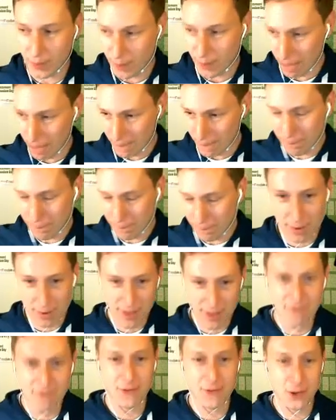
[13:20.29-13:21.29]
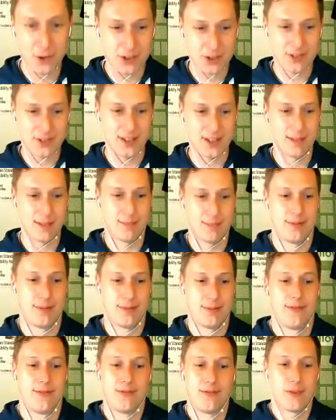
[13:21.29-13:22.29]
my first tip
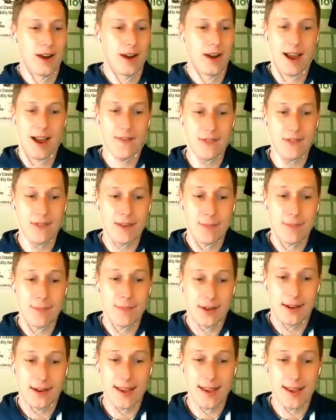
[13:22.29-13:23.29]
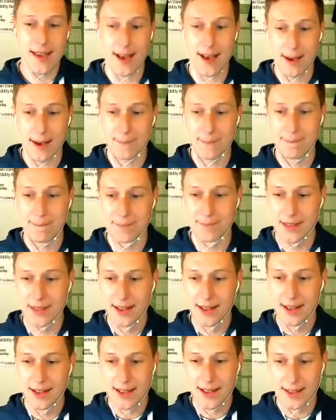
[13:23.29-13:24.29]
for everybody
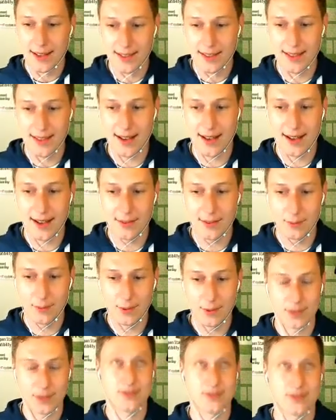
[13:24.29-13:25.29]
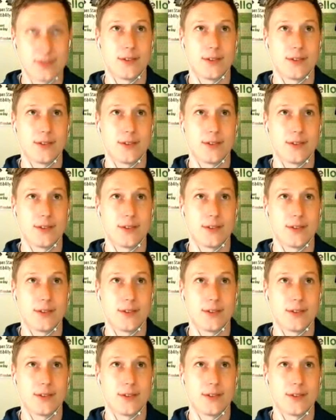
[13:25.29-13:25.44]
that wants to